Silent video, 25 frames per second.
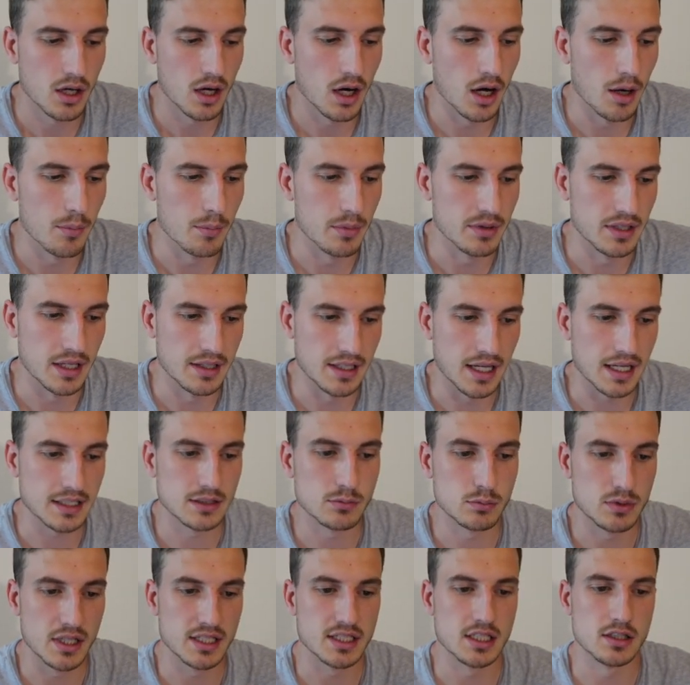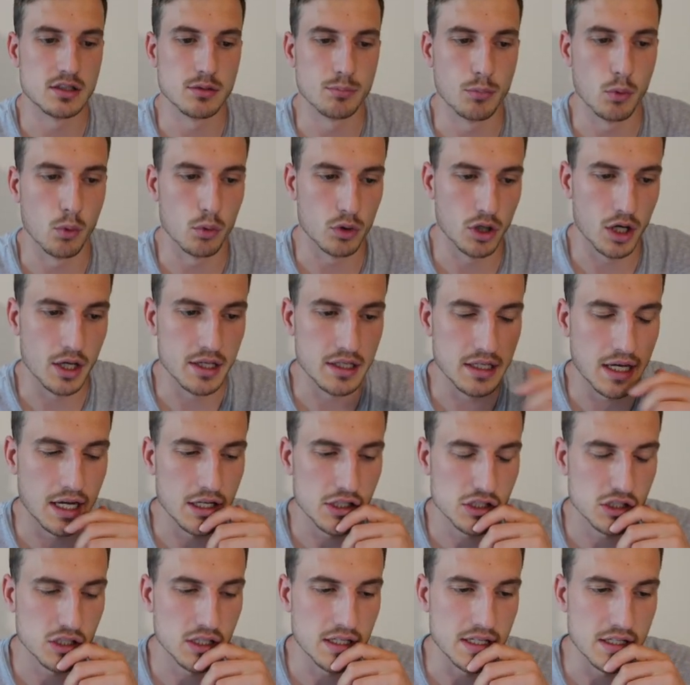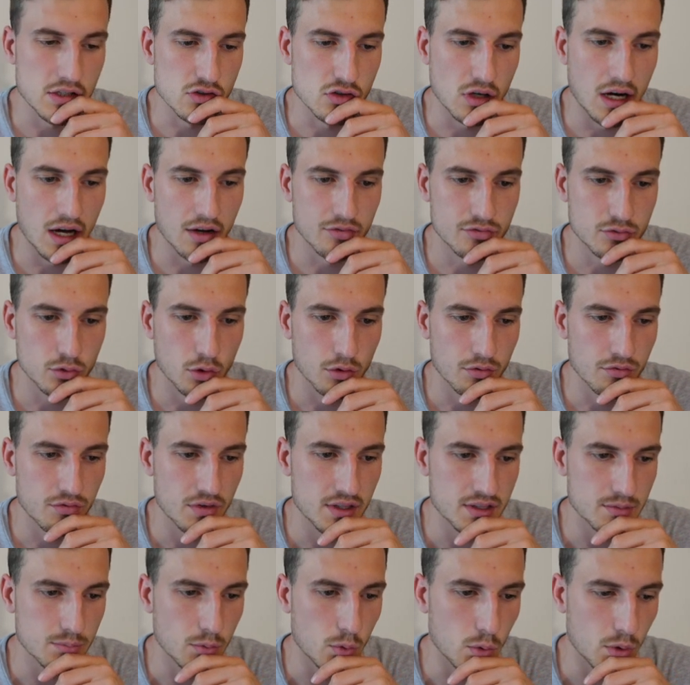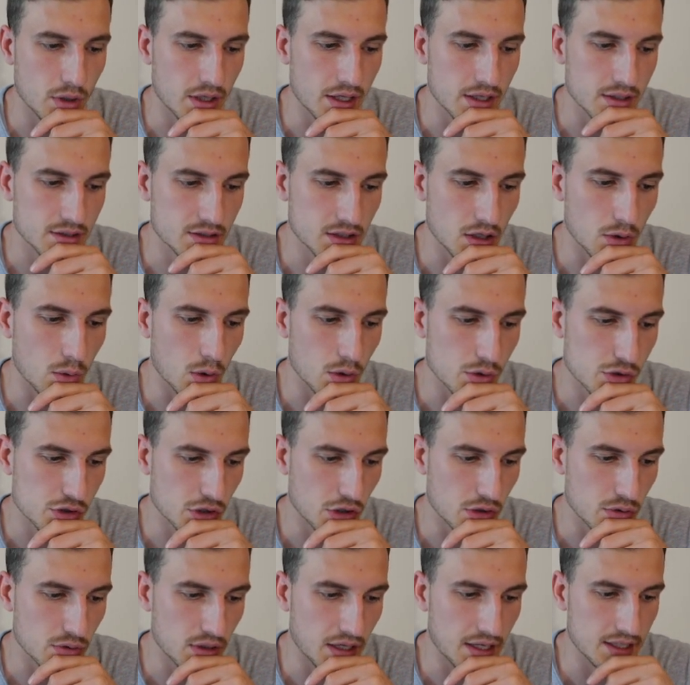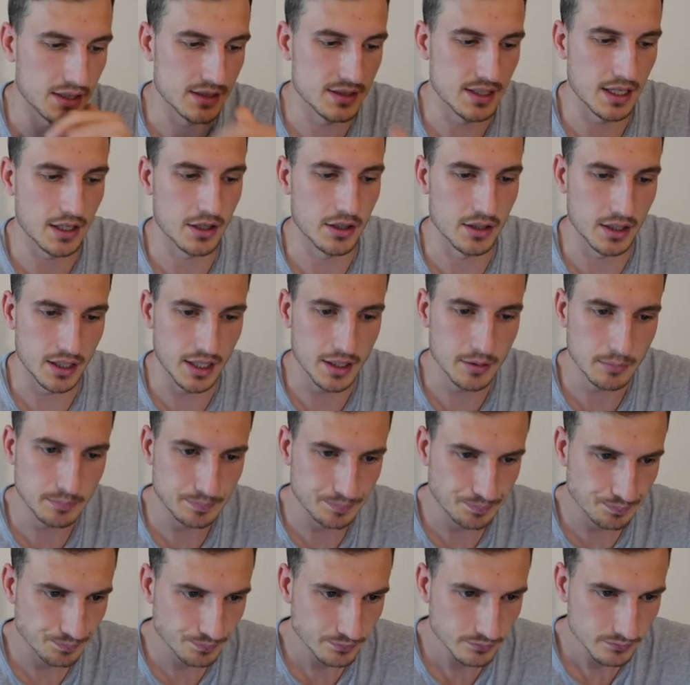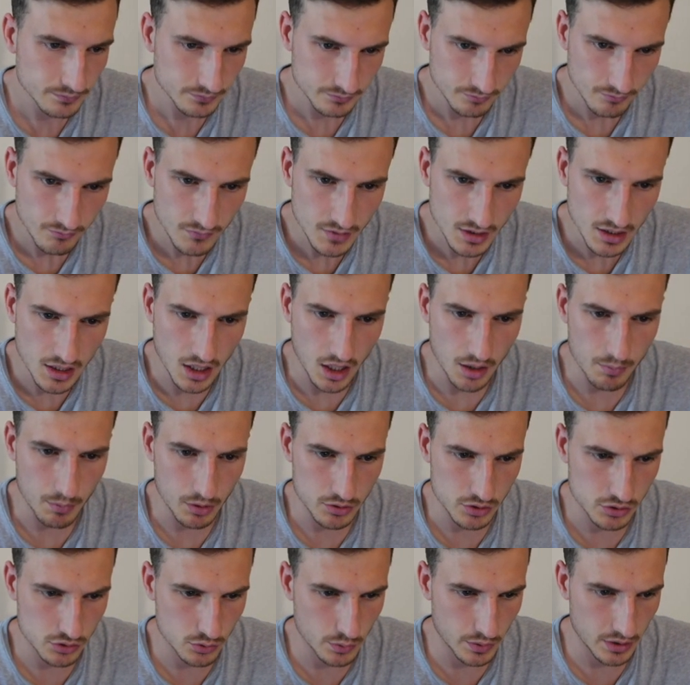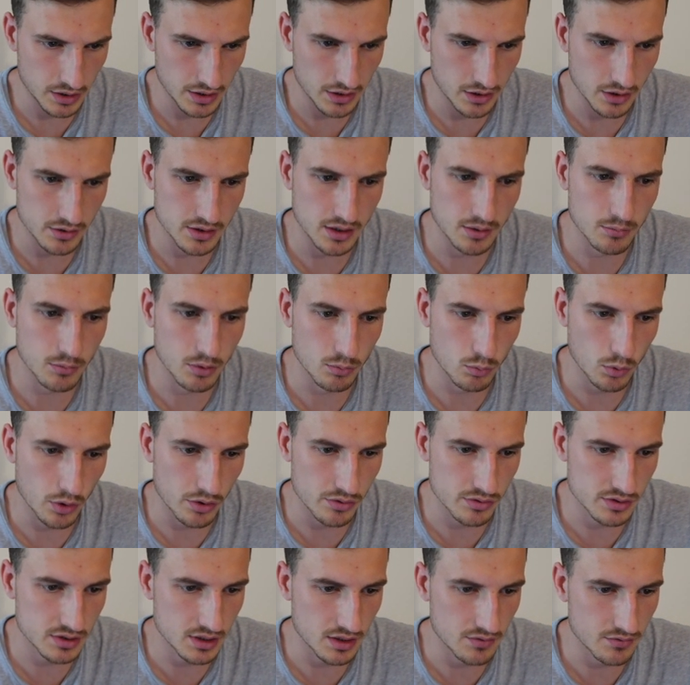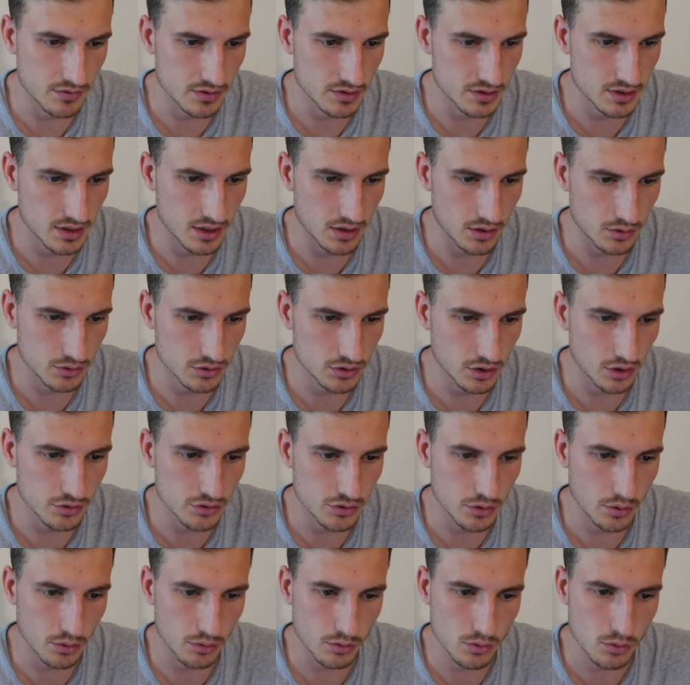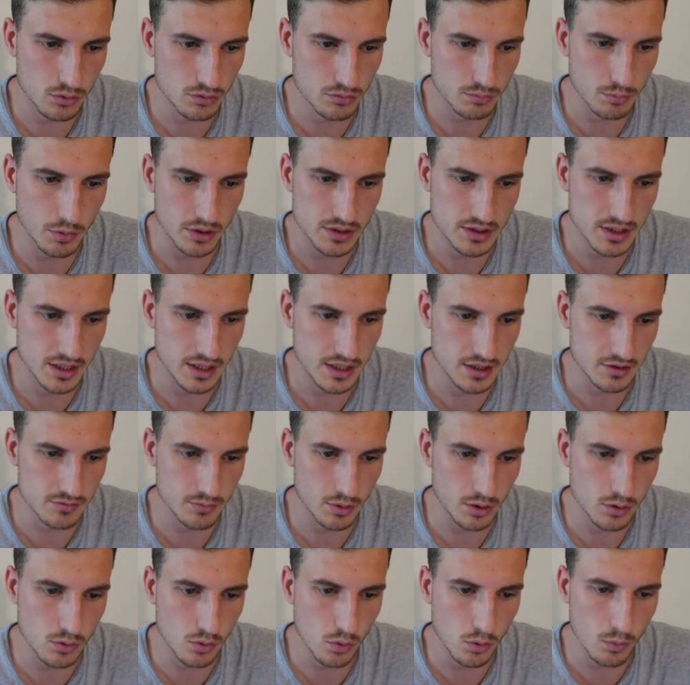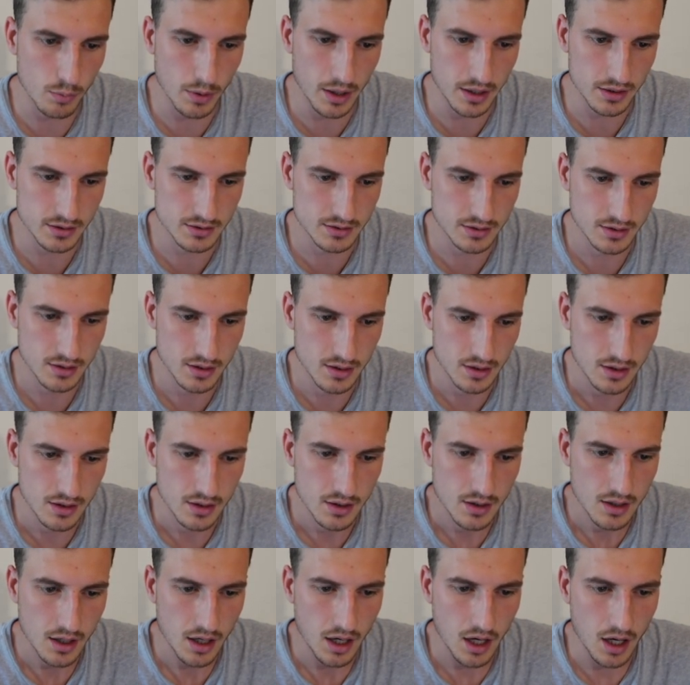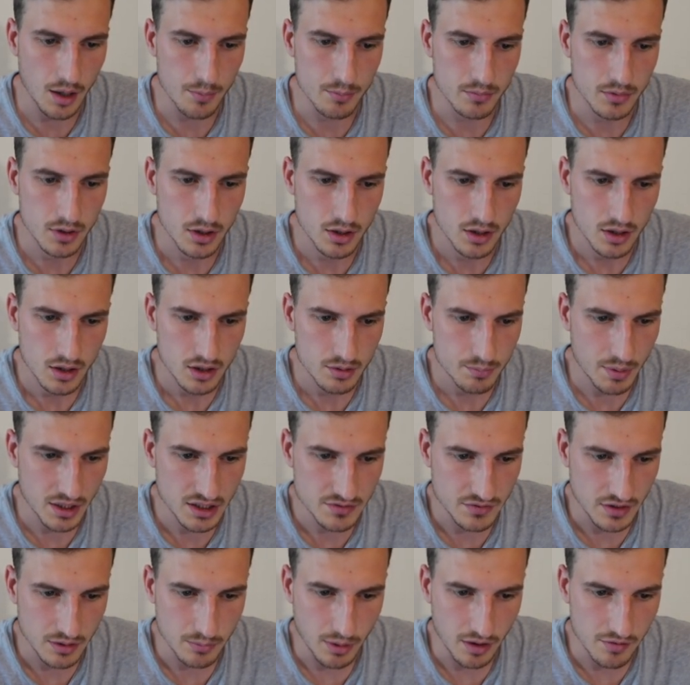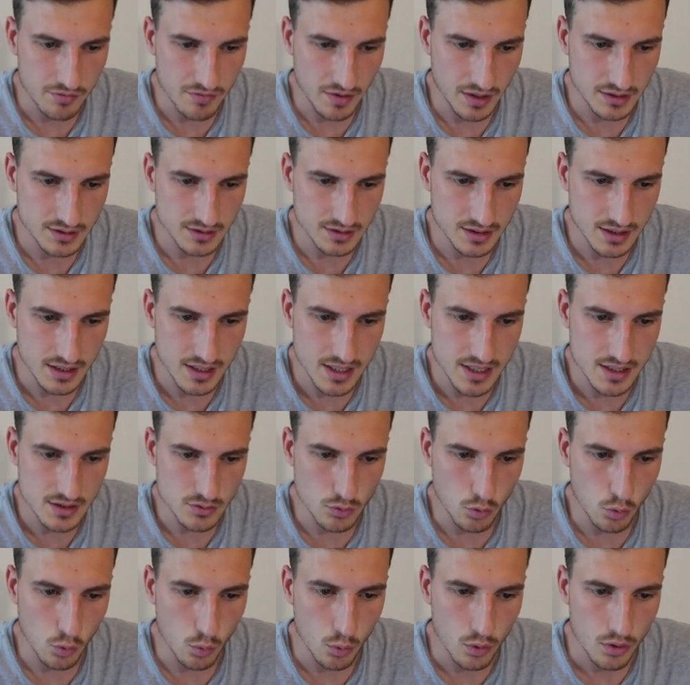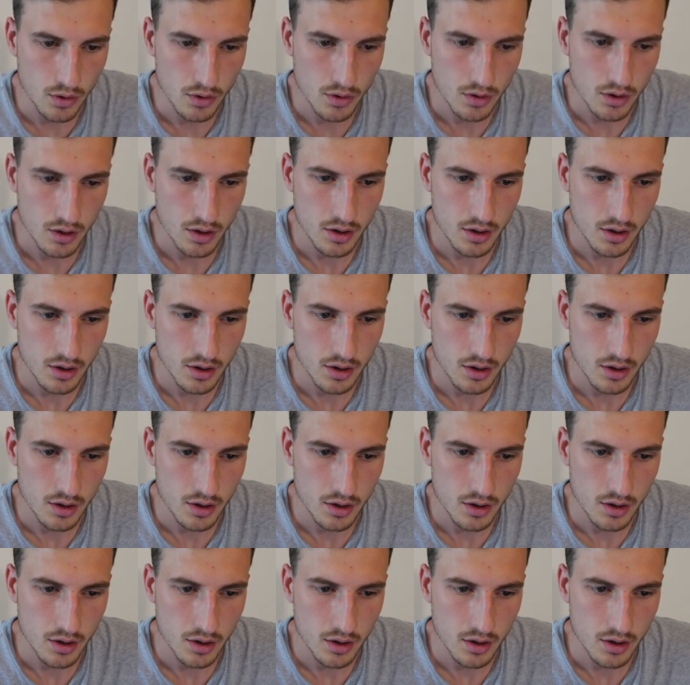and then this is the board I actually draft off, this board here. So I'll show you that in a second, okay? I'll just quickly go down my wide receivers and then I'll start doing my tiers for my quarterbacks. Best thing about fantasy is all,